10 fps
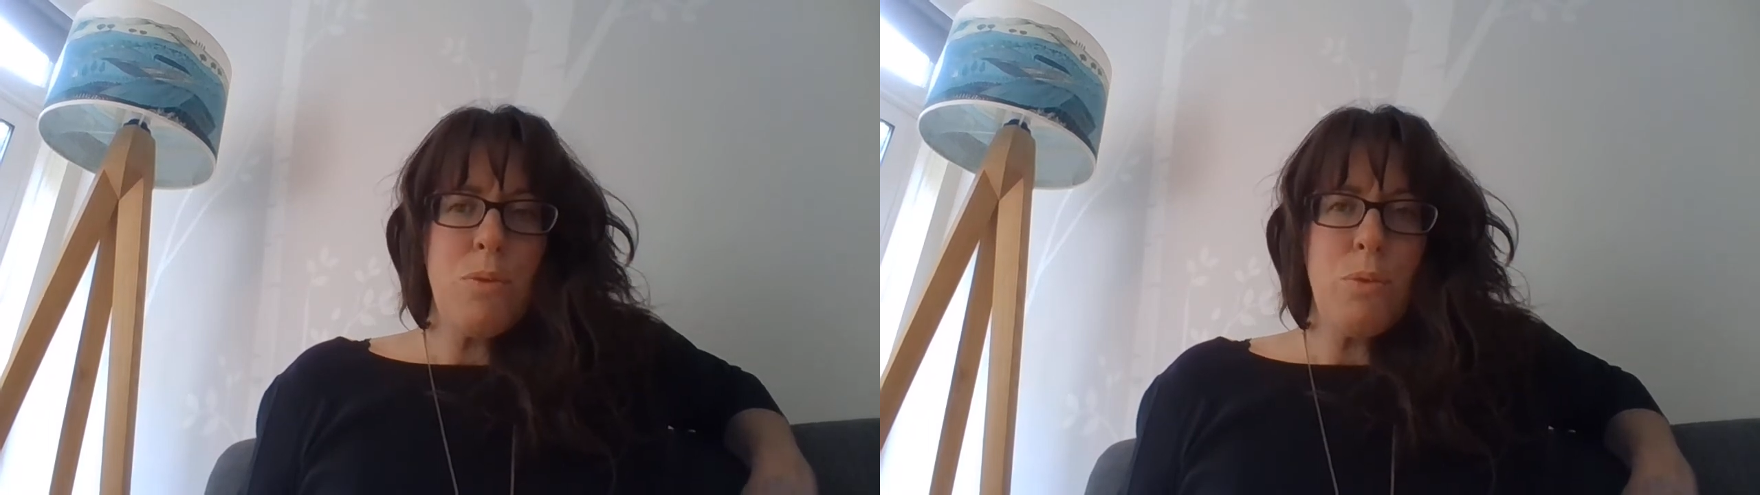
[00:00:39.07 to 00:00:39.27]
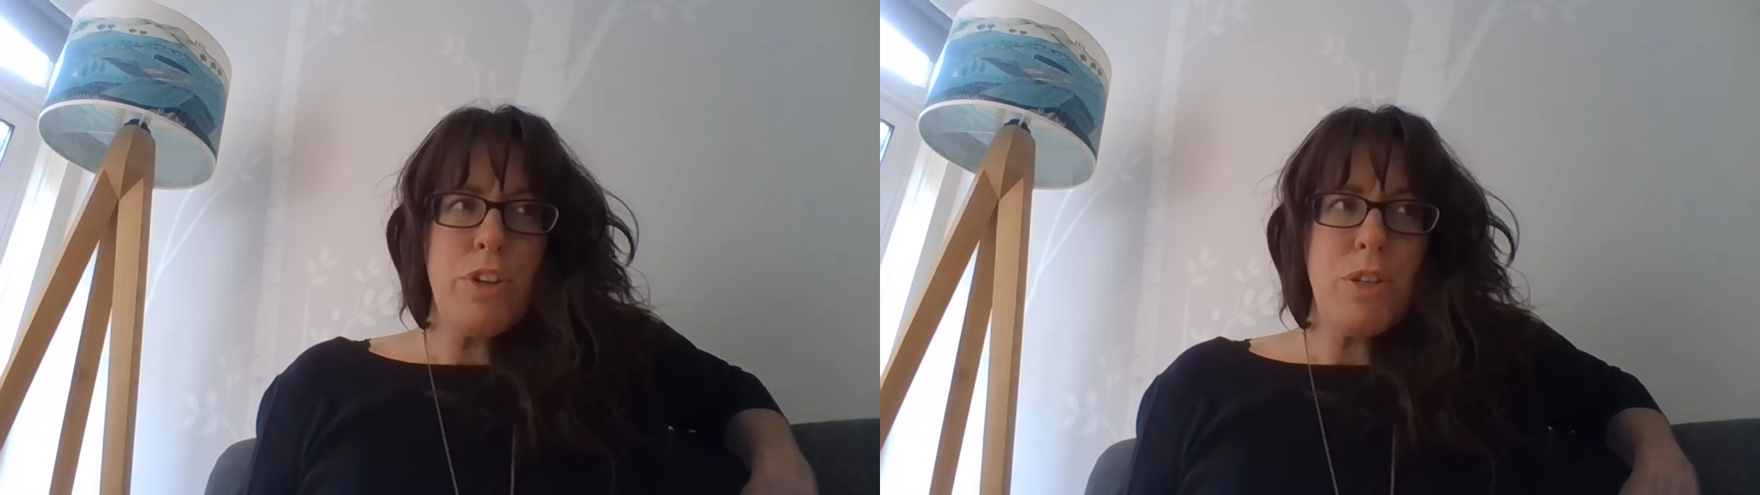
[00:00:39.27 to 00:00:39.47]

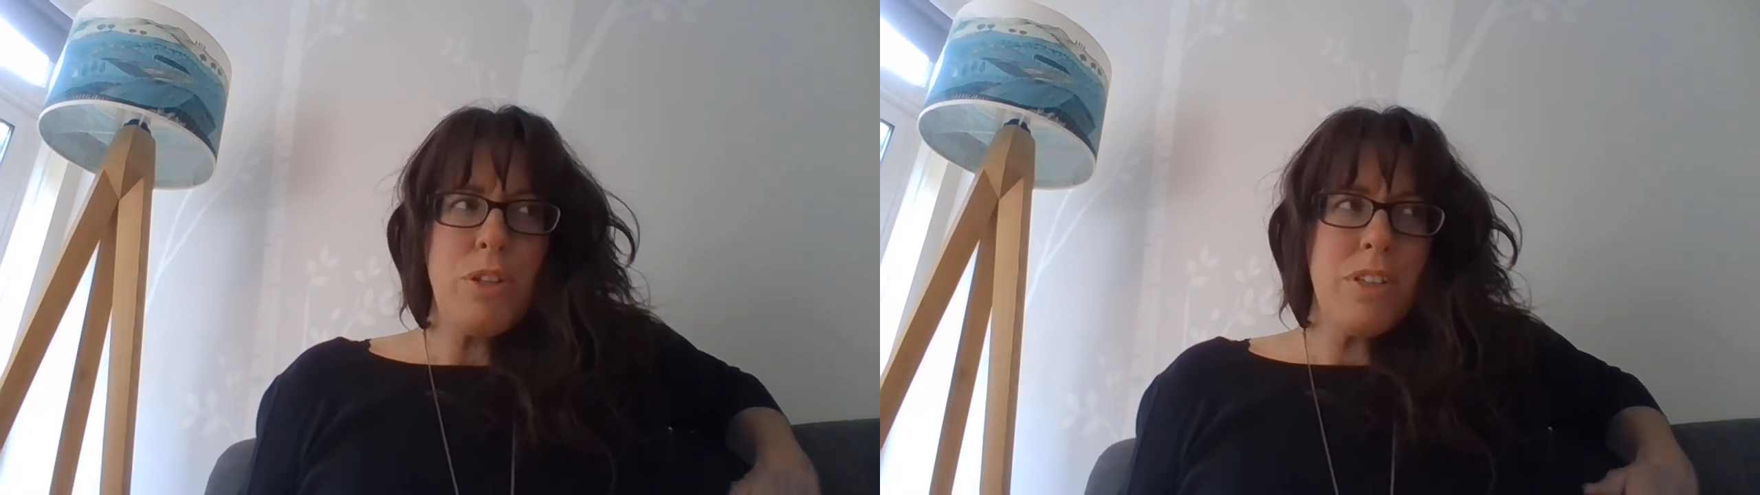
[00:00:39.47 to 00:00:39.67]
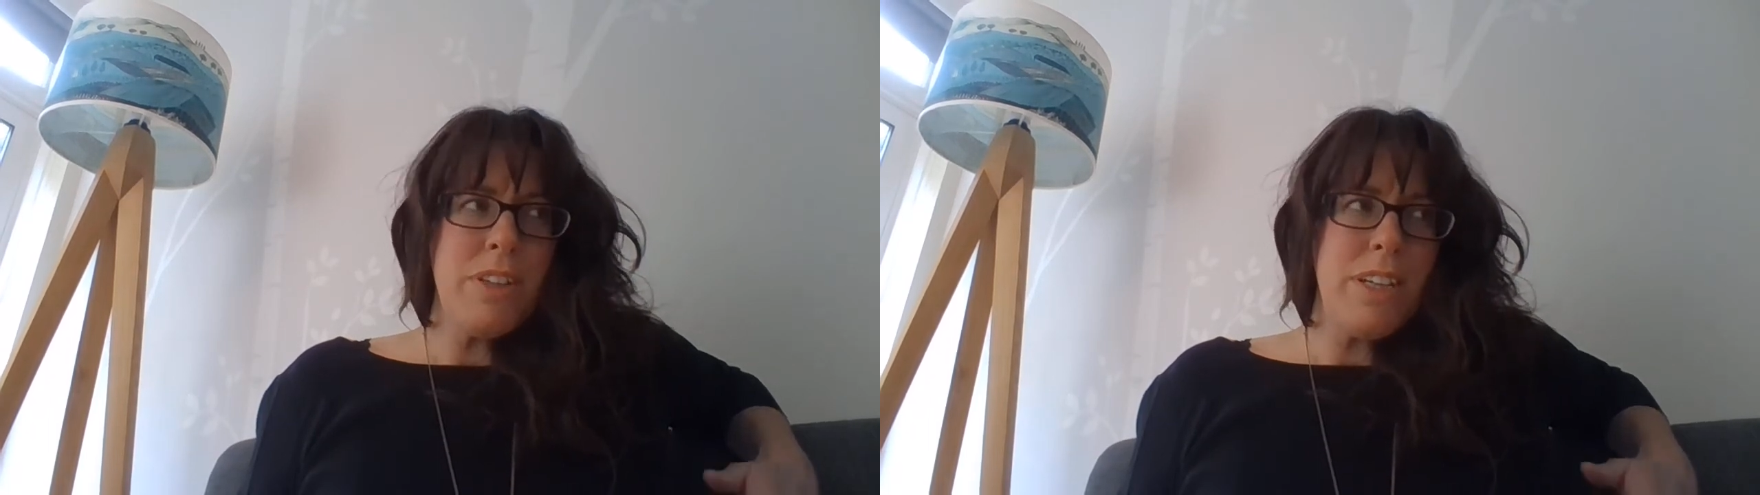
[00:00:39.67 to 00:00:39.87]

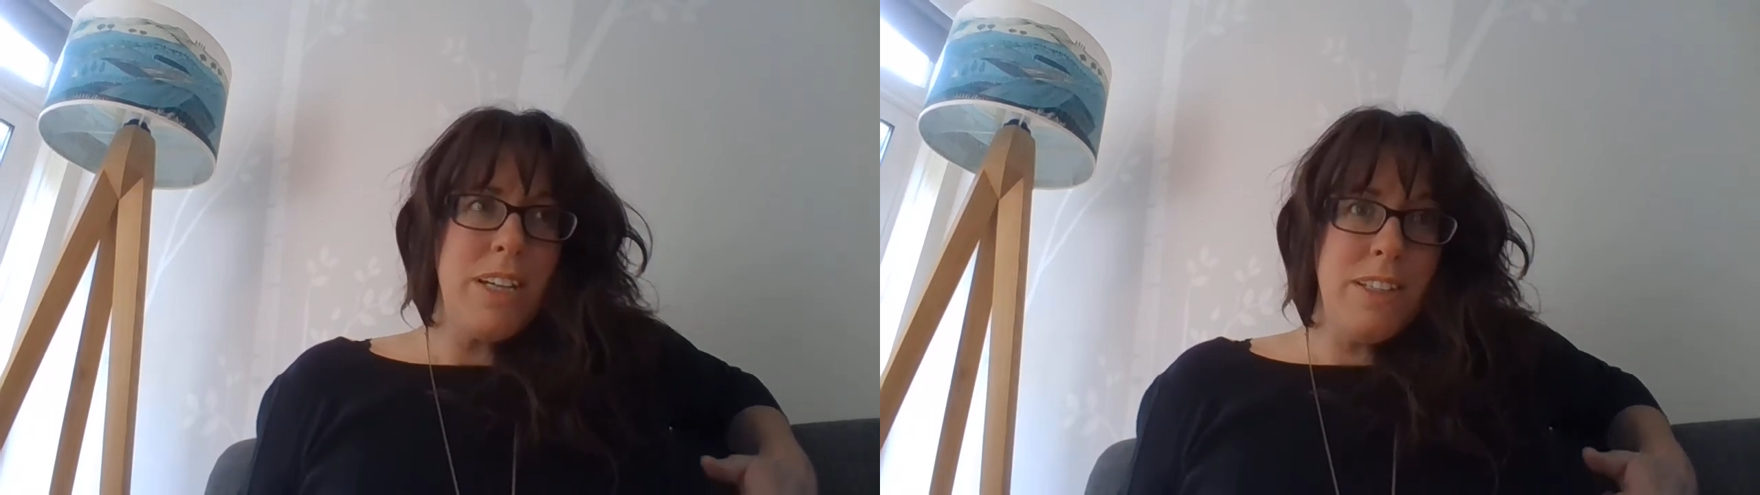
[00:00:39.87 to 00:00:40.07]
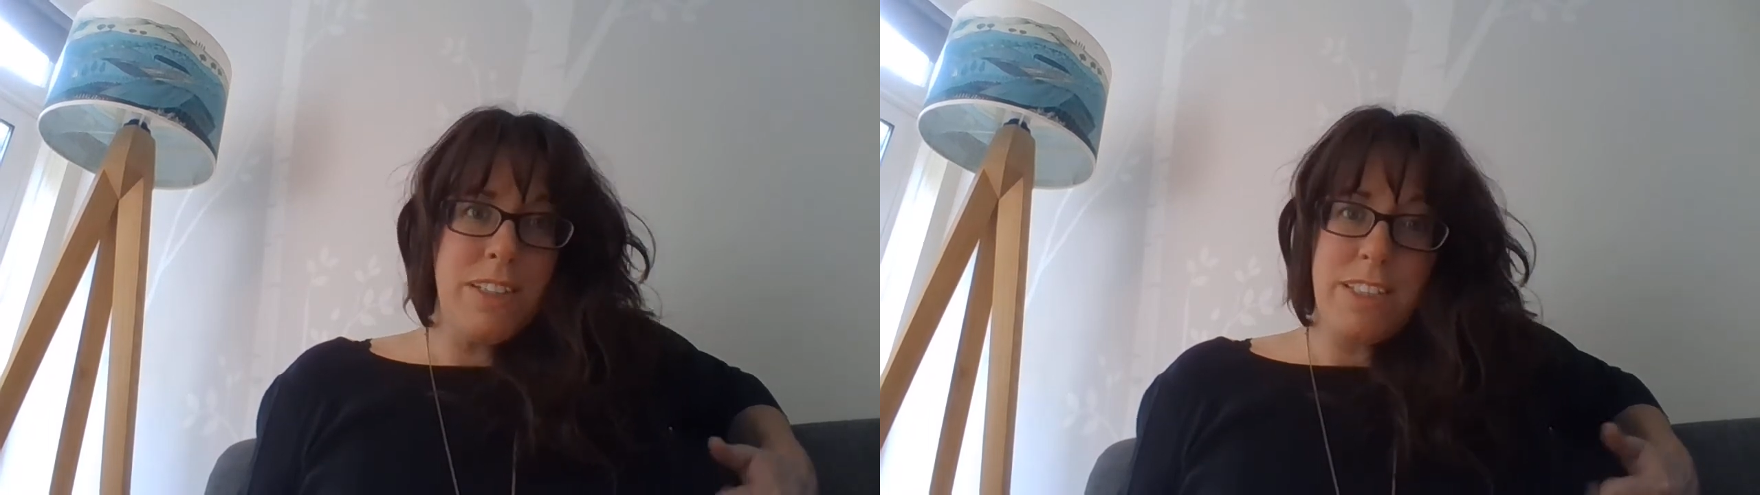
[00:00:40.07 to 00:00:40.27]
which
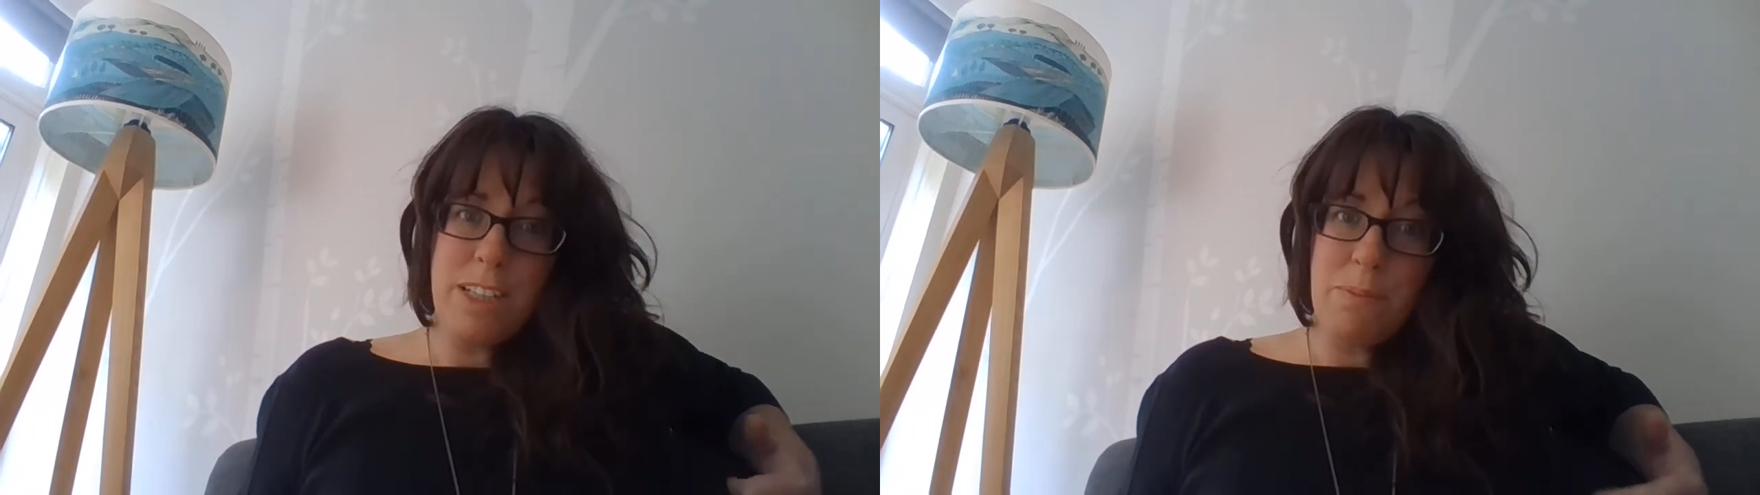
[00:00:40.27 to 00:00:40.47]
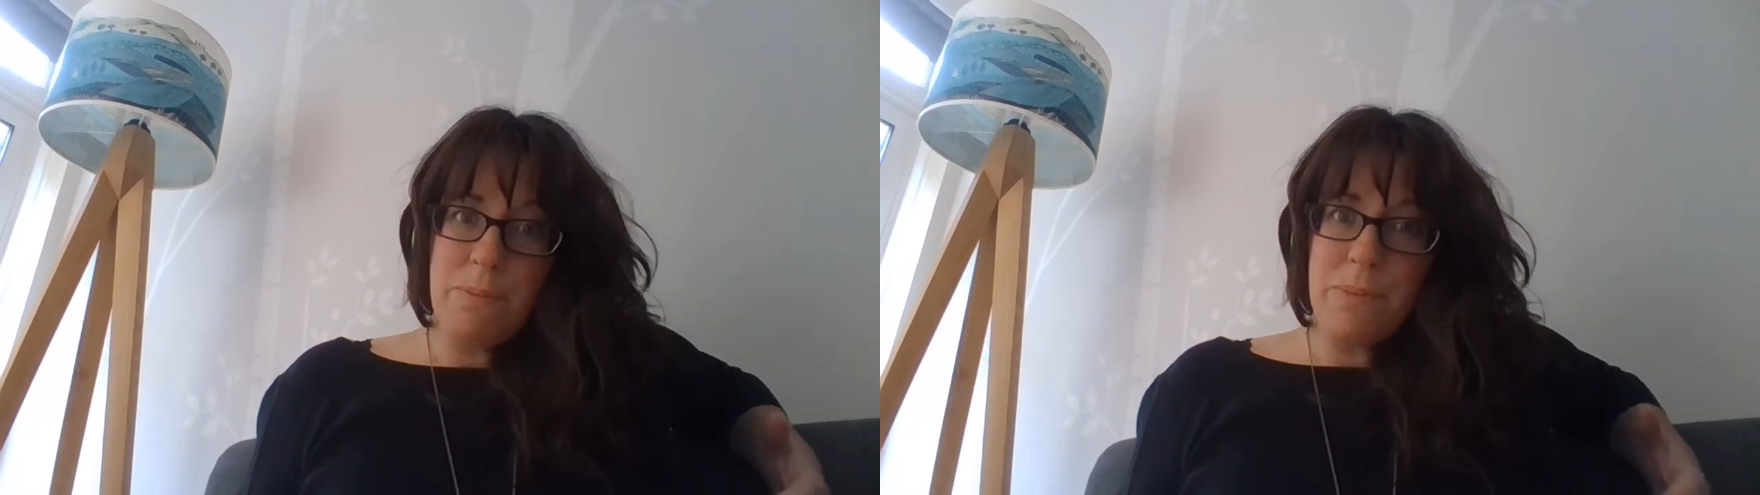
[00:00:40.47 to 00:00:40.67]
in
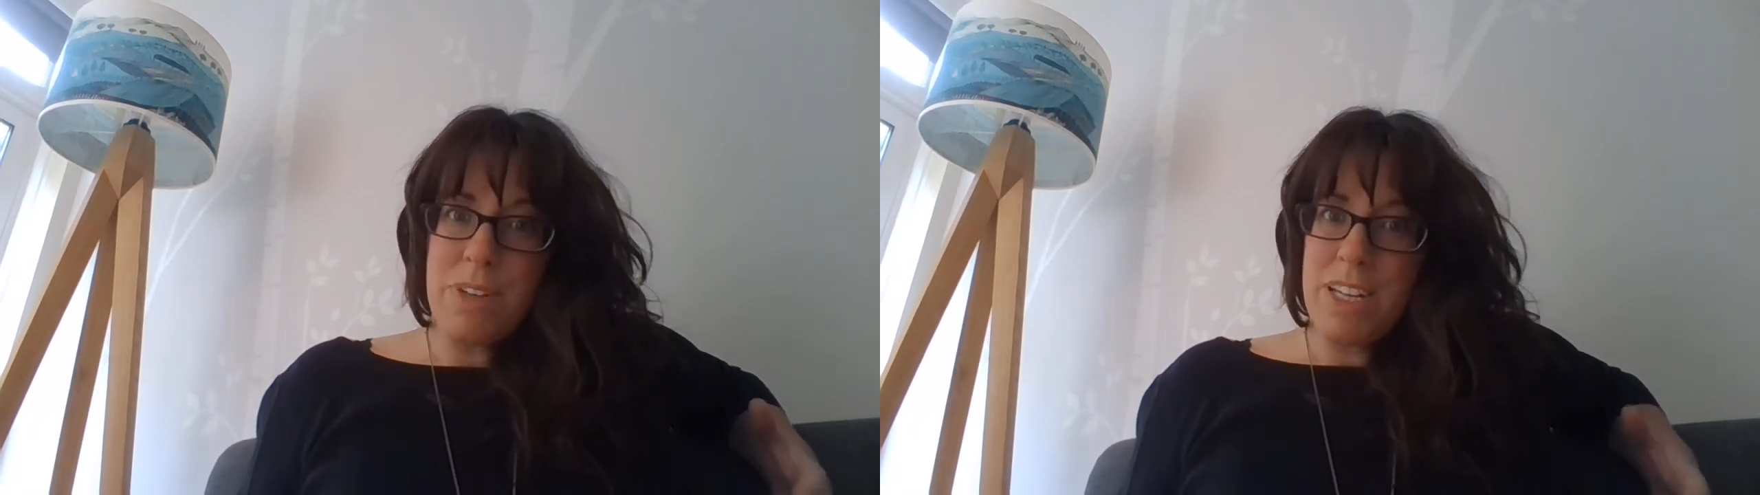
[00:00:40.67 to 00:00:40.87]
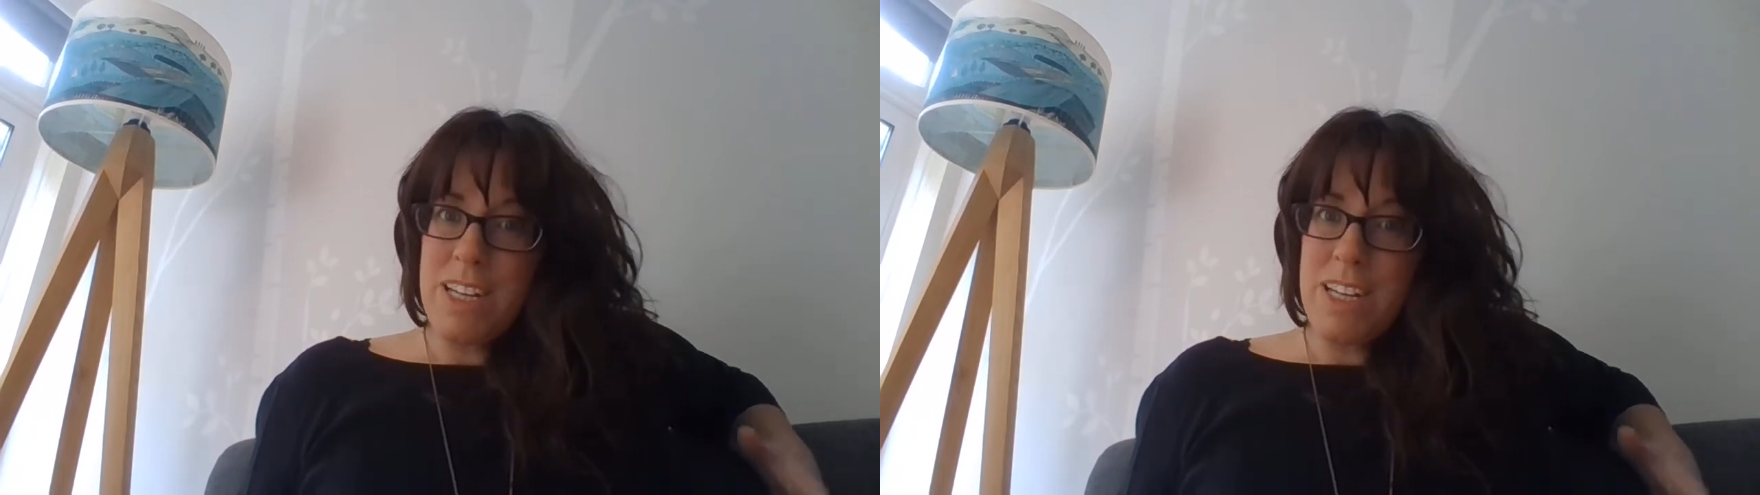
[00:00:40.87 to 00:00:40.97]
some